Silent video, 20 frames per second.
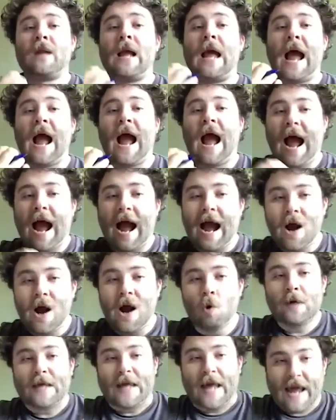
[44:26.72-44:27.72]

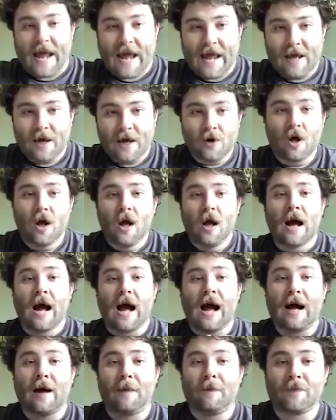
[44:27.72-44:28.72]
how can
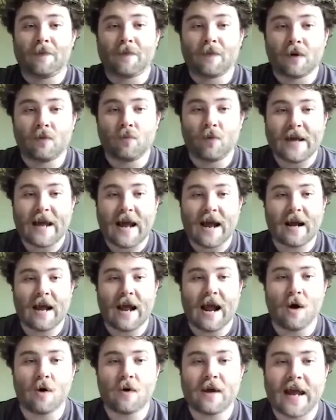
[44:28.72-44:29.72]

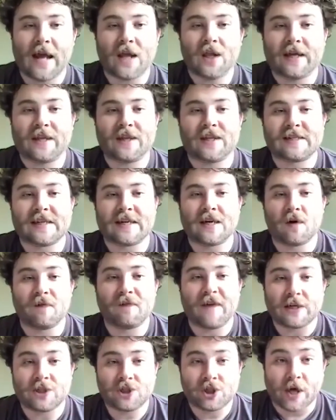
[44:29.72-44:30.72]
like this
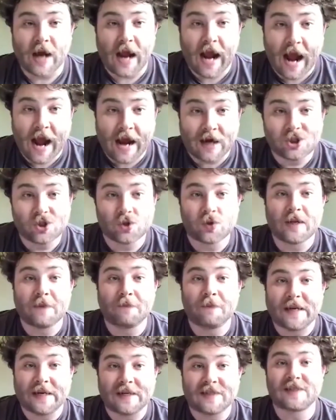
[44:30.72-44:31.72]
intervention actually
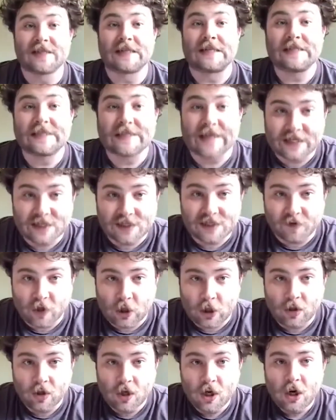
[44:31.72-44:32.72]
be successful,
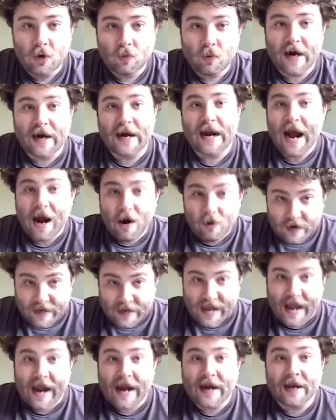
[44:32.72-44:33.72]
right? How
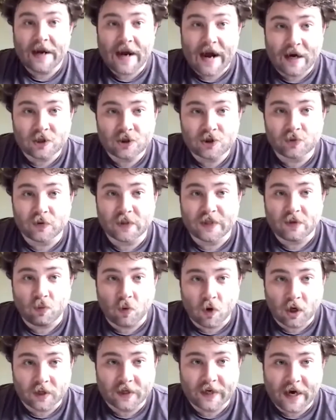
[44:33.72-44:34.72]
can it actually
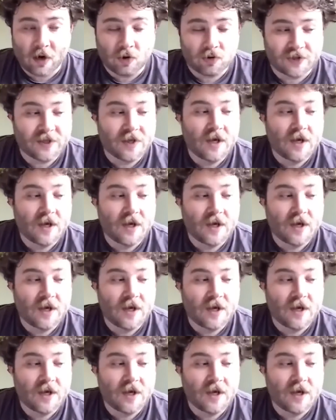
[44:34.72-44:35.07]
work out